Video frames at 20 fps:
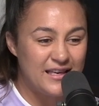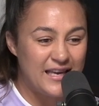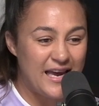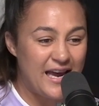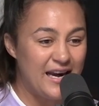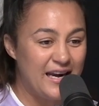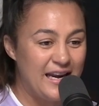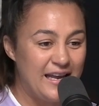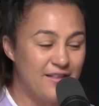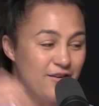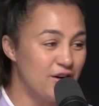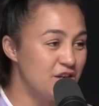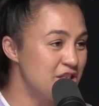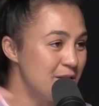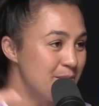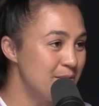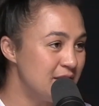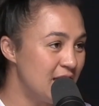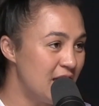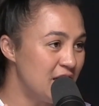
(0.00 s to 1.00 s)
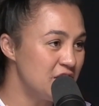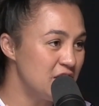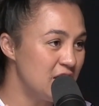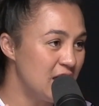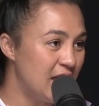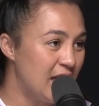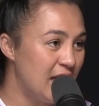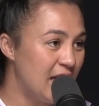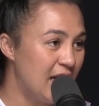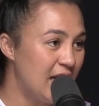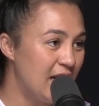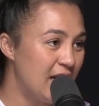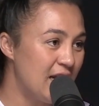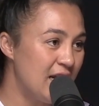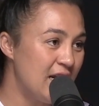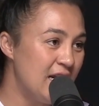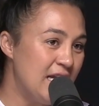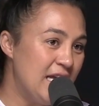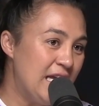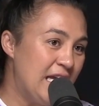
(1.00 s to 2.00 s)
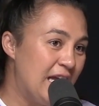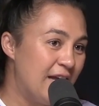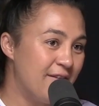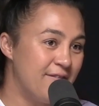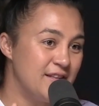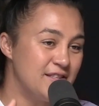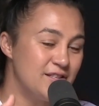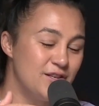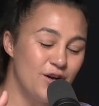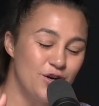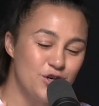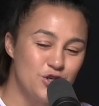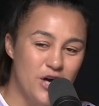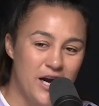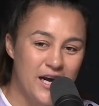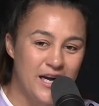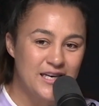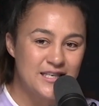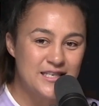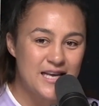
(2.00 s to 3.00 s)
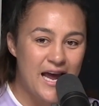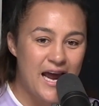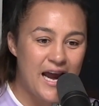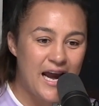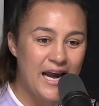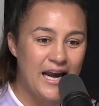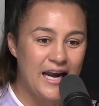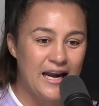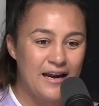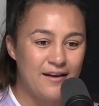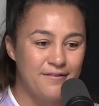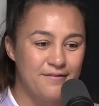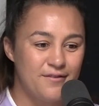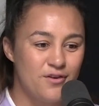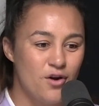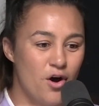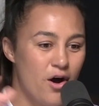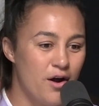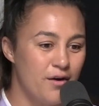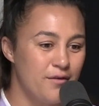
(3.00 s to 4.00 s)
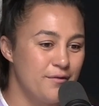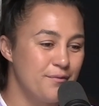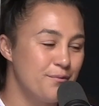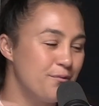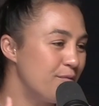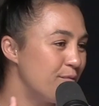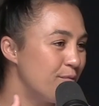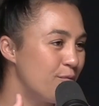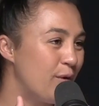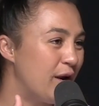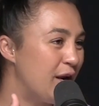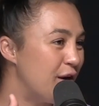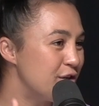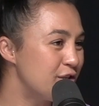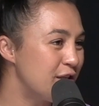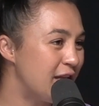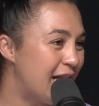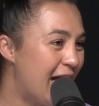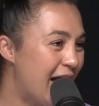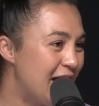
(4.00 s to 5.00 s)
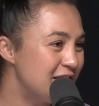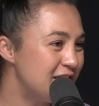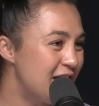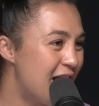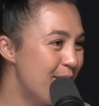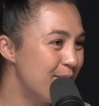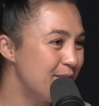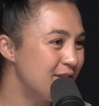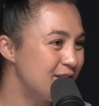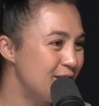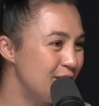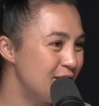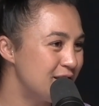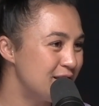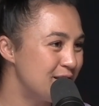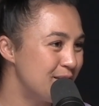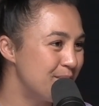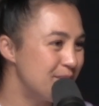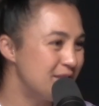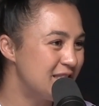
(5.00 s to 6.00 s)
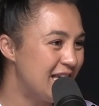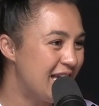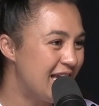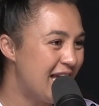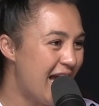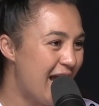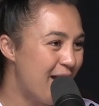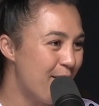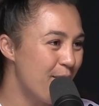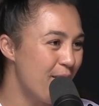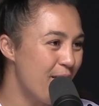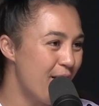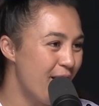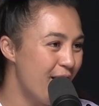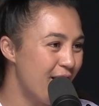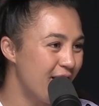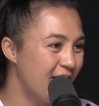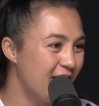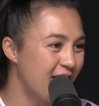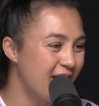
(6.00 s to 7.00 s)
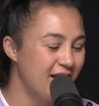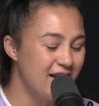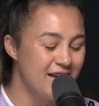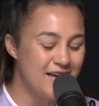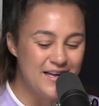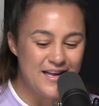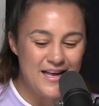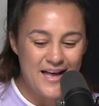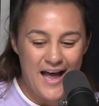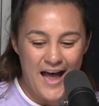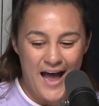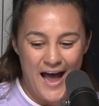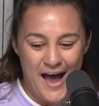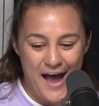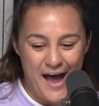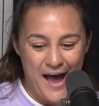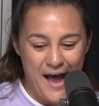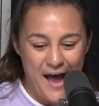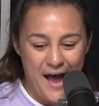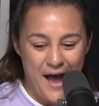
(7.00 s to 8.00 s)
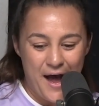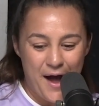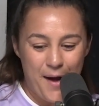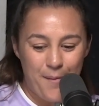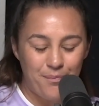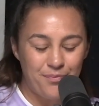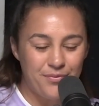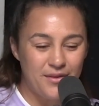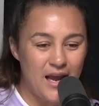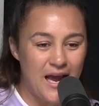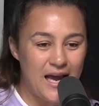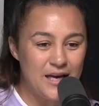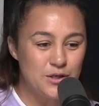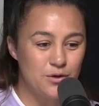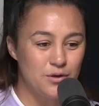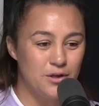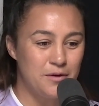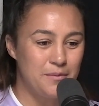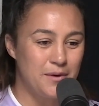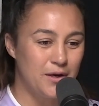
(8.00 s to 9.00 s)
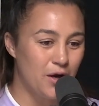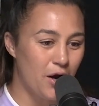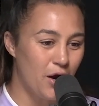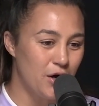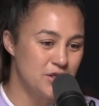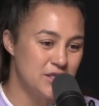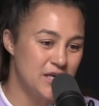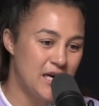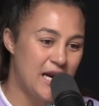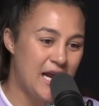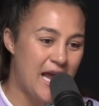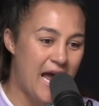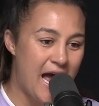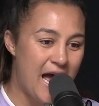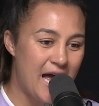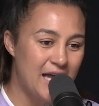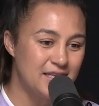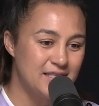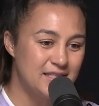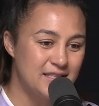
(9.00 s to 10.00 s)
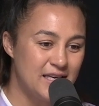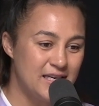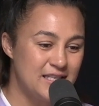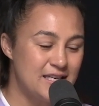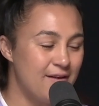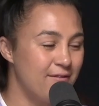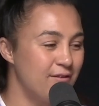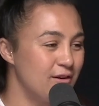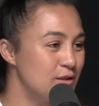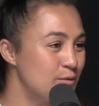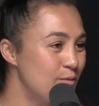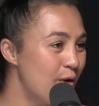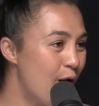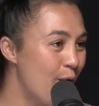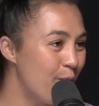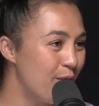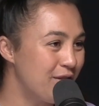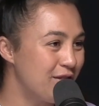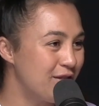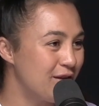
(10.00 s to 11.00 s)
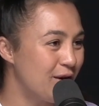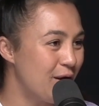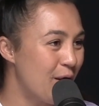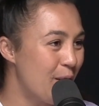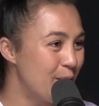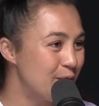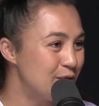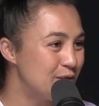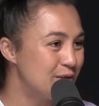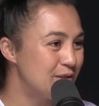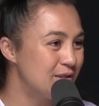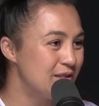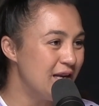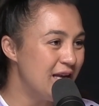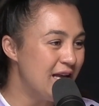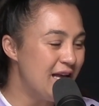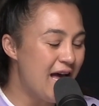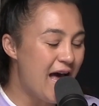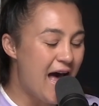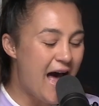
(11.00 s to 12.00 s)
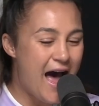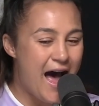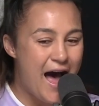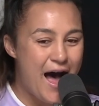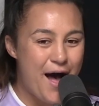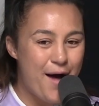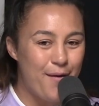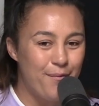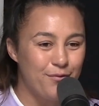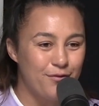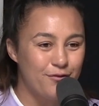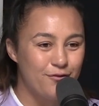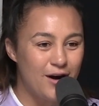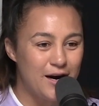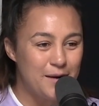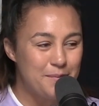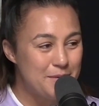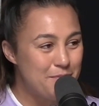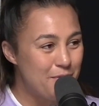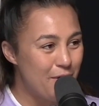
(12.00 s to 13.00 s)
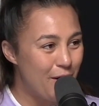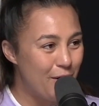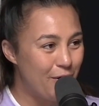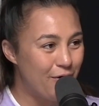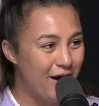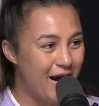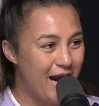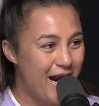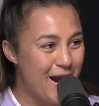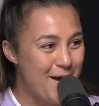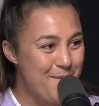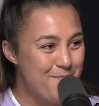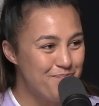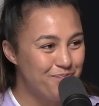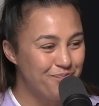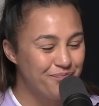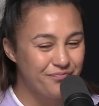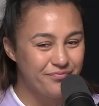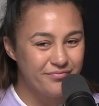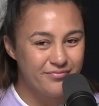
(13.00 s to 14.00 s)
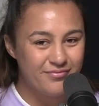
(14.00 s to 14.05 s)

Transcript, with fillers: get either a gym session in if it's a non-training day. If not, we usually catch up and do some CK work. Yep. Um, I do a little bit of coaching at Endeavour as well with the girls um, rugby program,